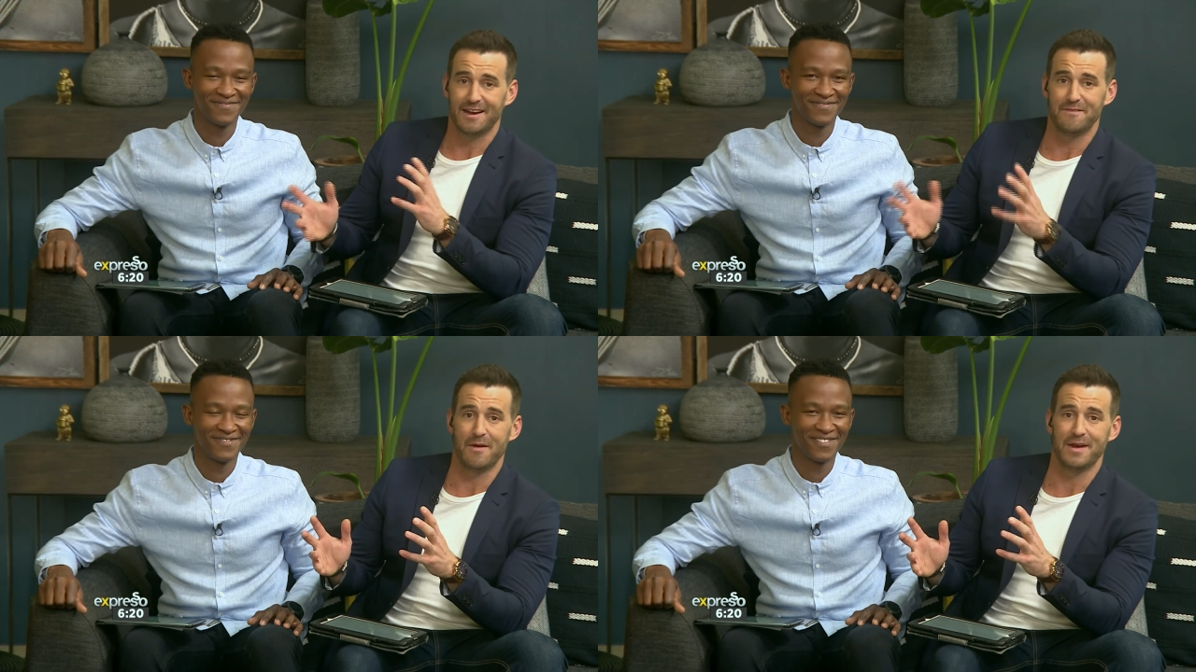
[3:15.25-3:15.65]

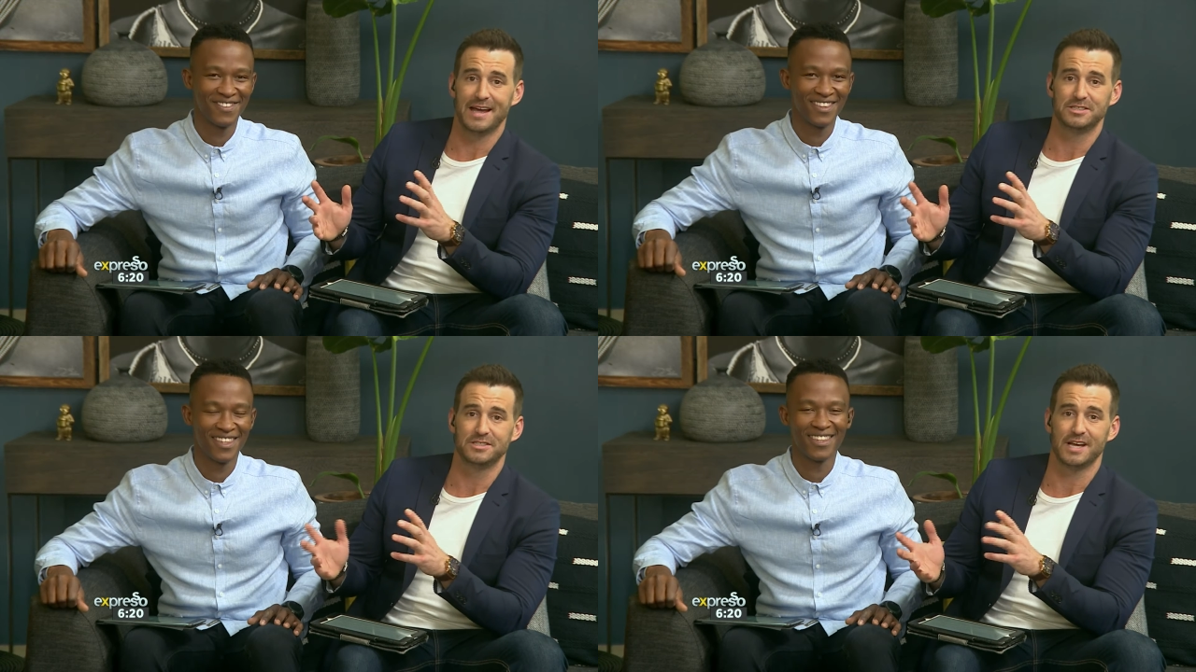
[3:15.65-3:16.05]
Speaker 1: kind of
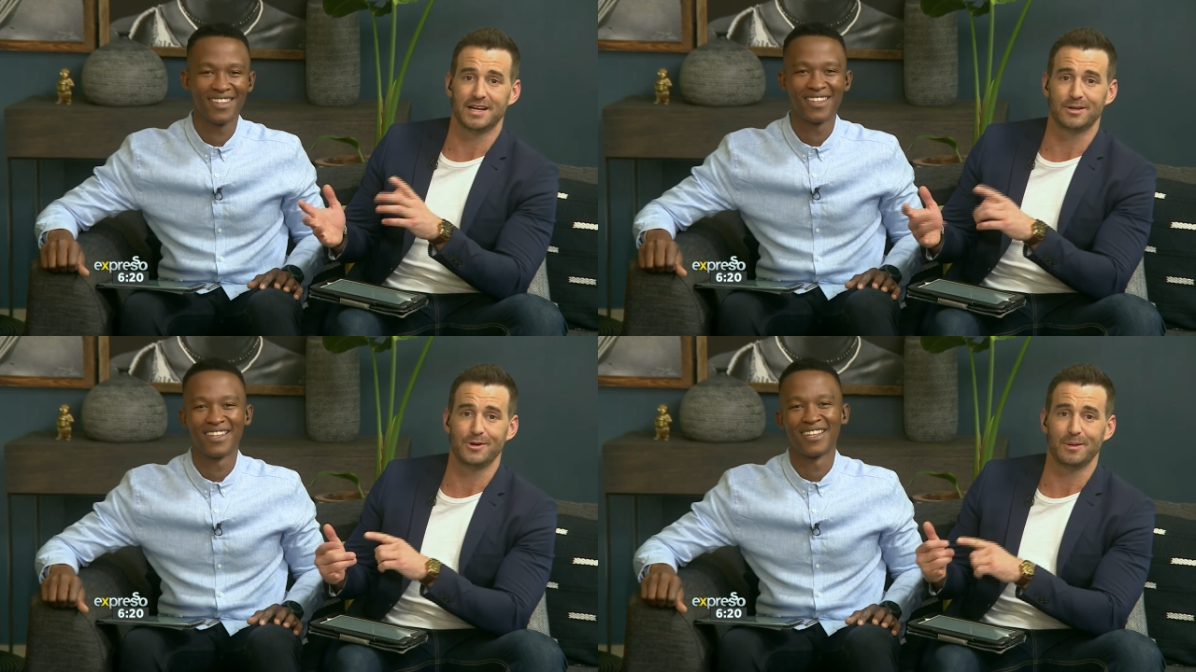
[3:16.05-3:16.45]

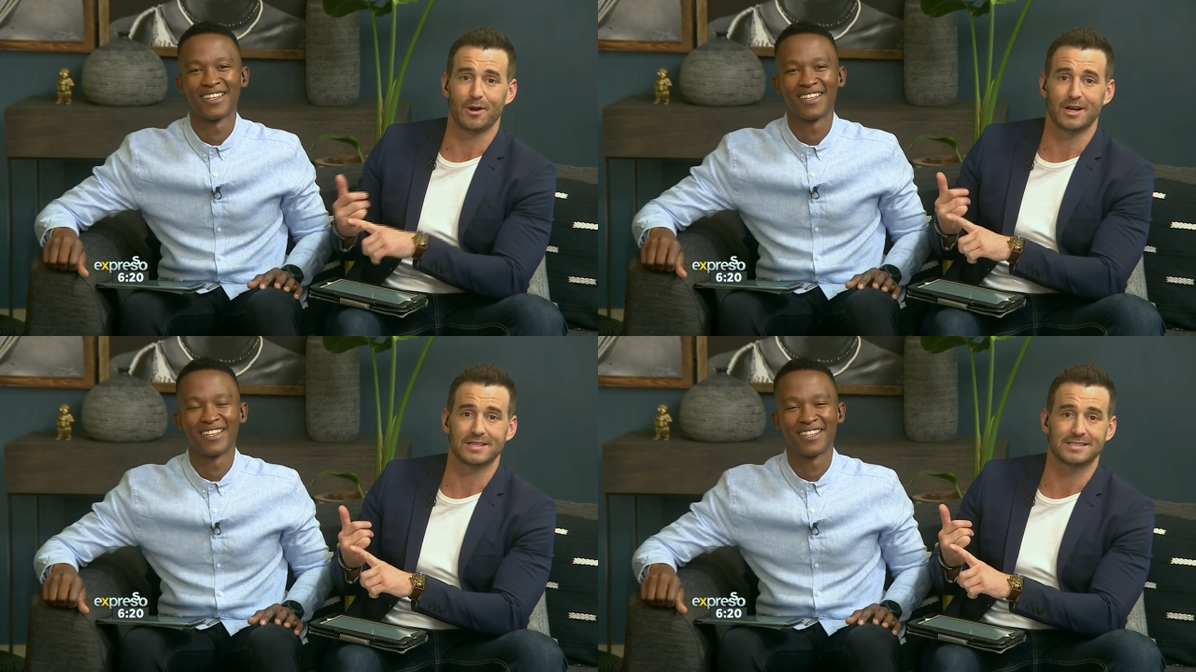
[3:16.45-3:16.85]
variations here,
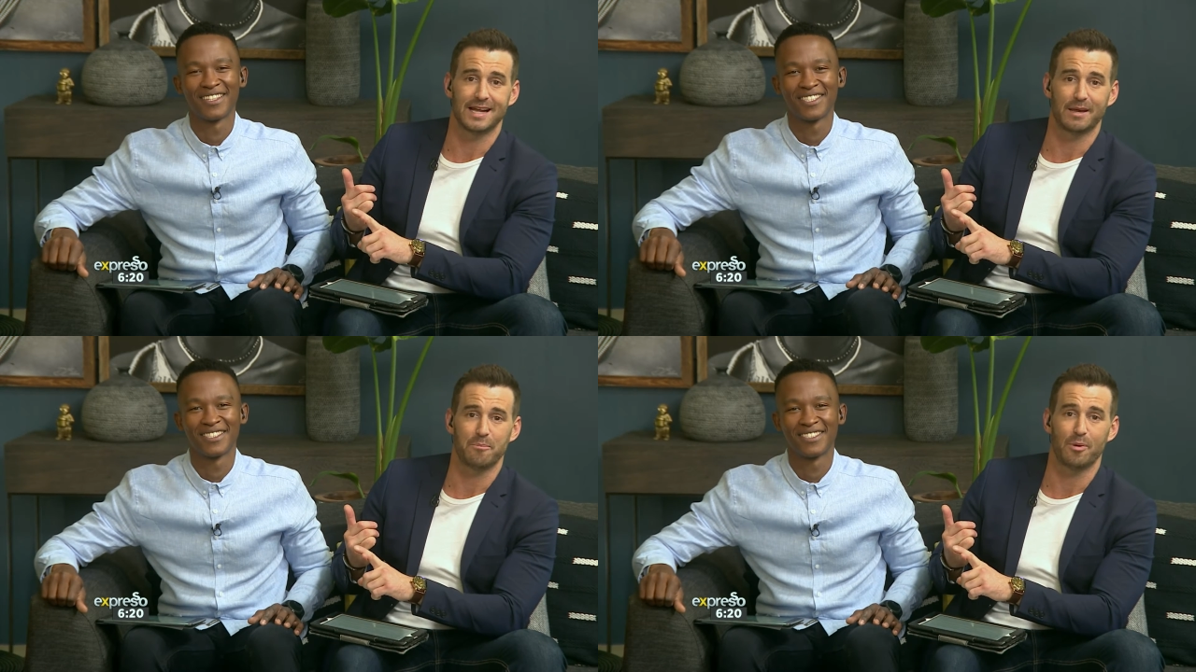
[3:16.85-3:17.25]
including
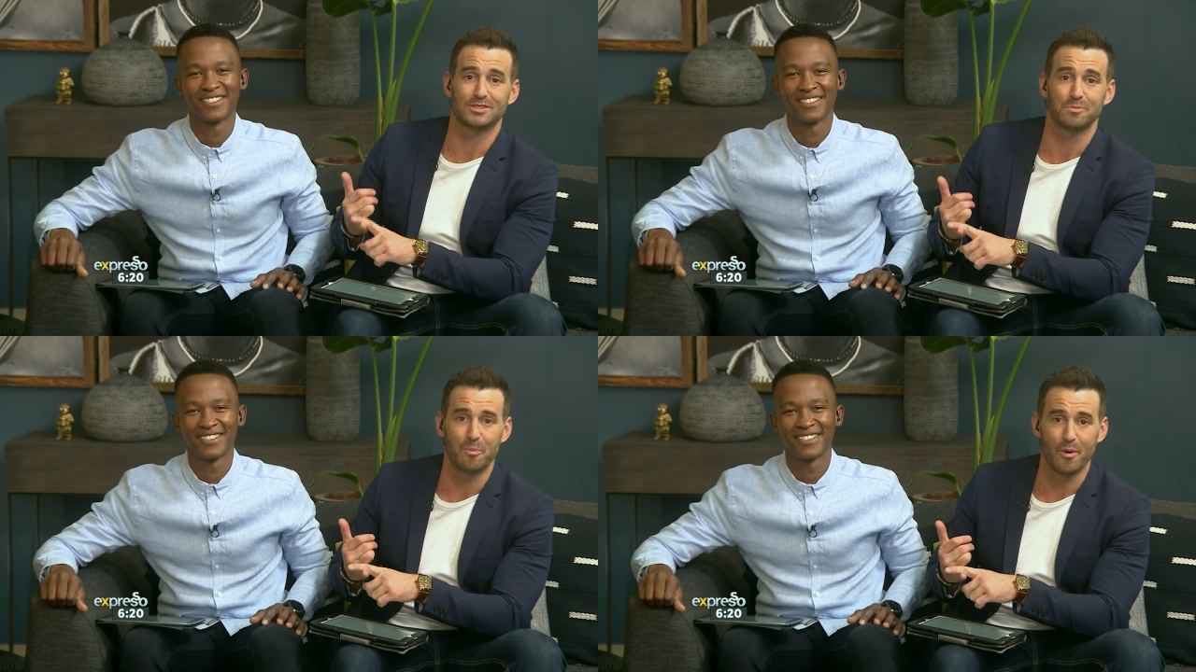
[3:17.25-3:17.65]
products like
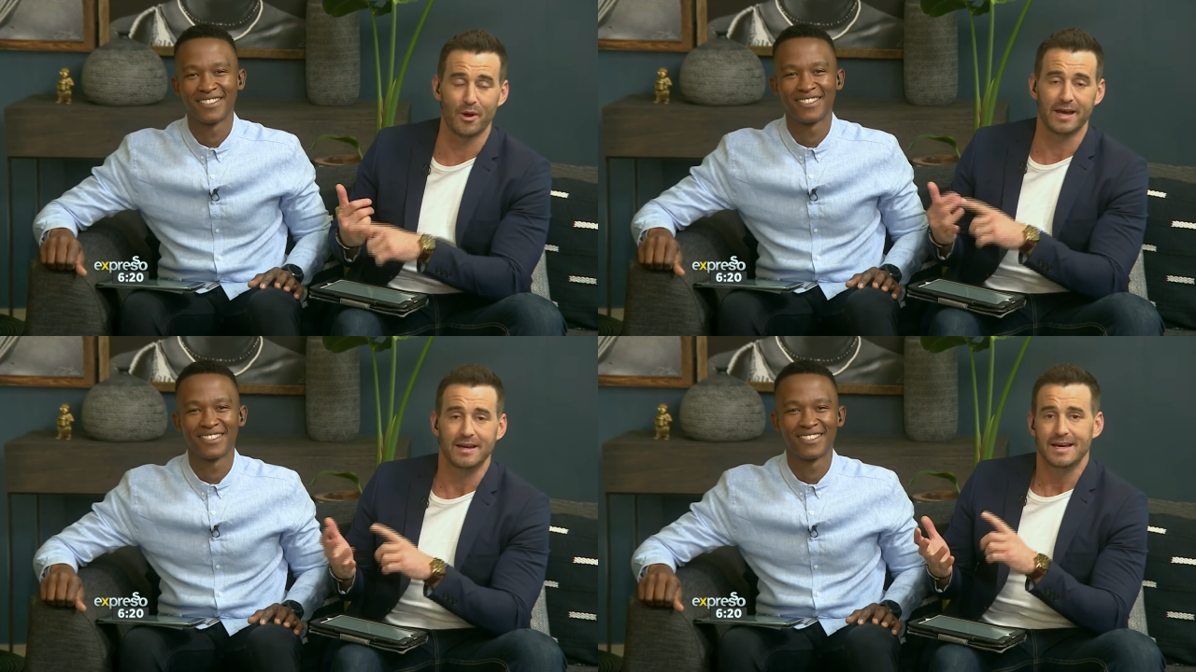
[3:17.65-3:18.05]
Impossible
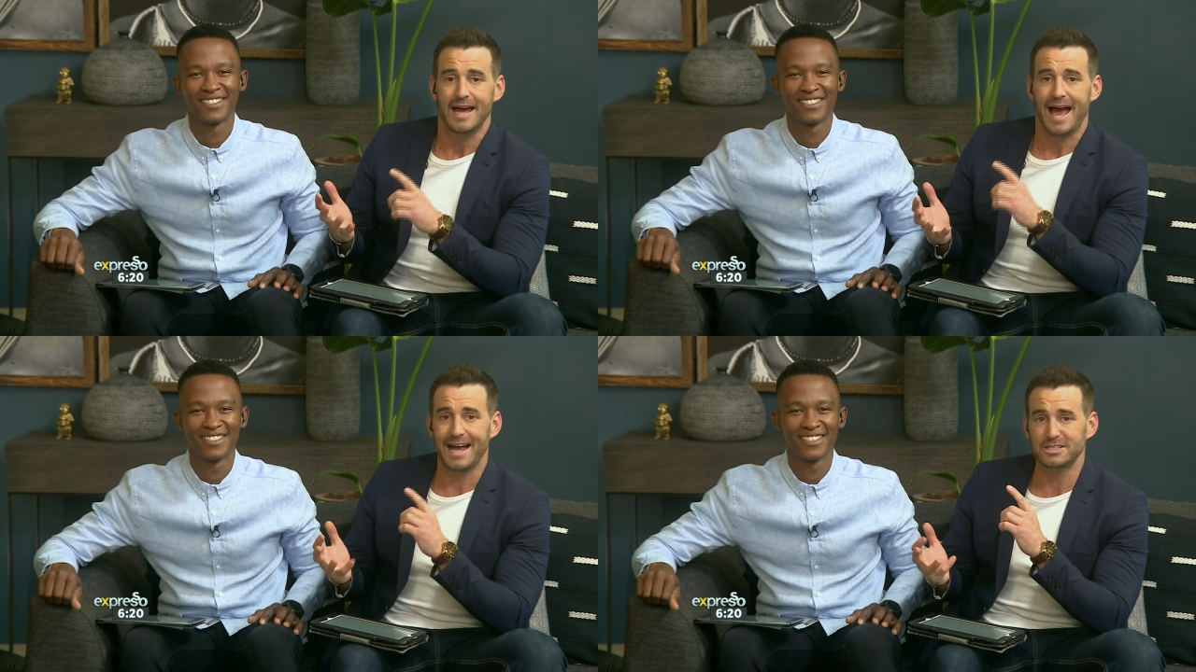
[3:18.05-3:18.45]
burger,
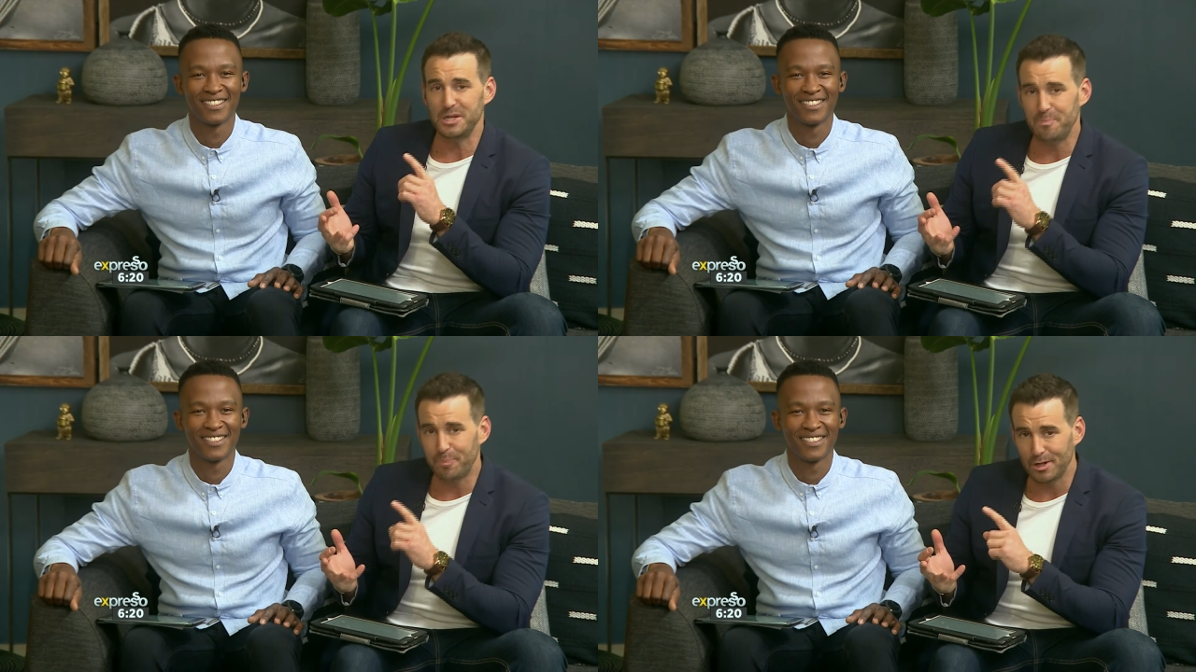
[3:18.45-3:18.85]

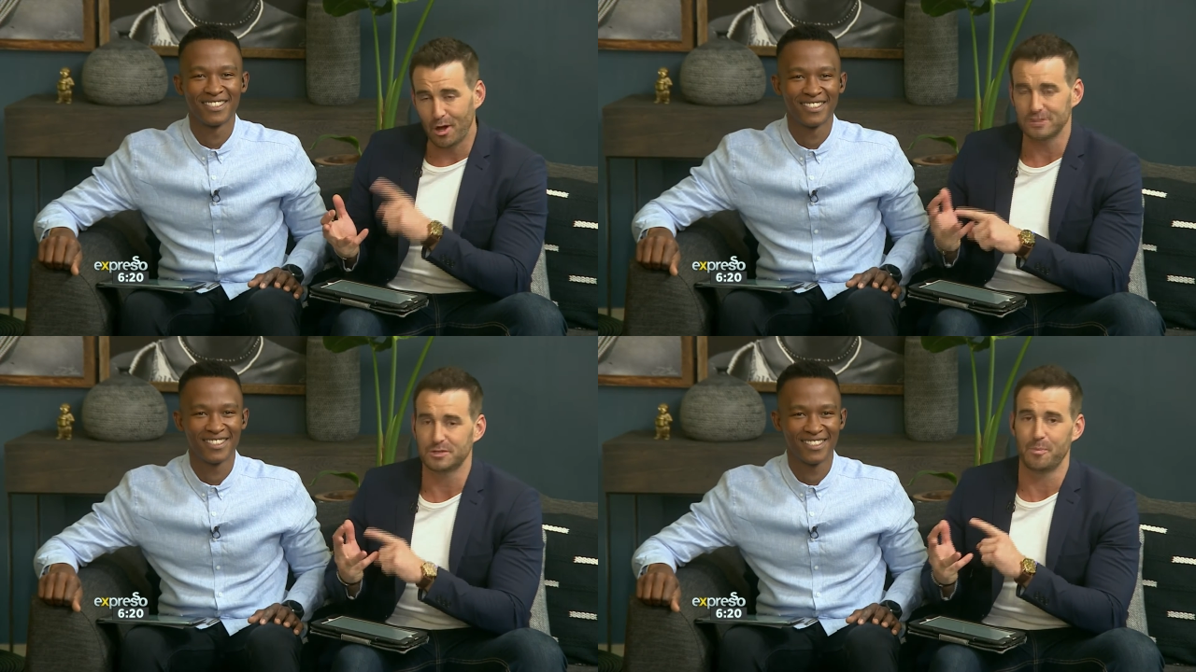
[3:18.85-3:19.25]
actually
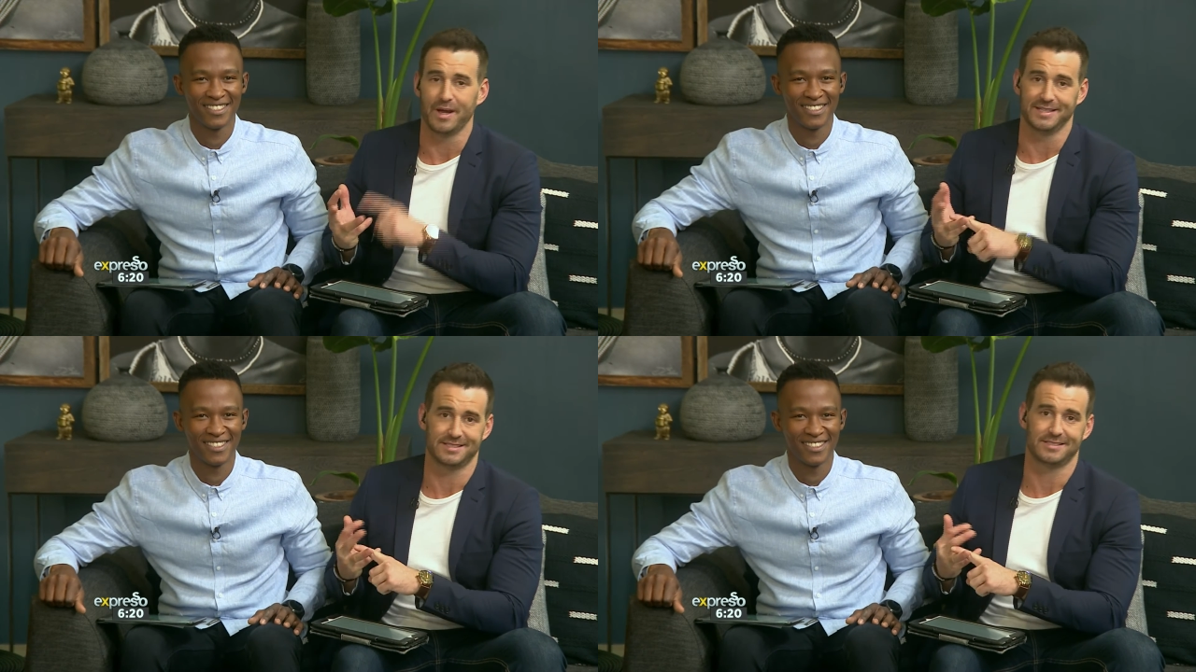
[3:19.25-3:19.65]

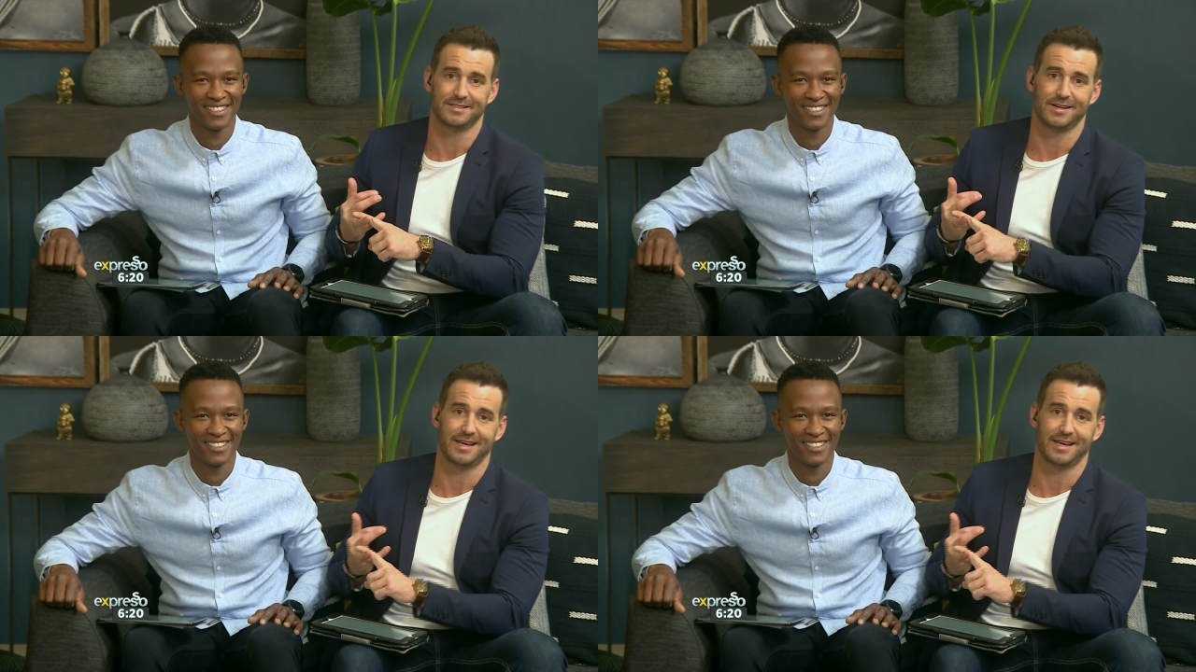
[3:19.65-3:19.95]
plant-based.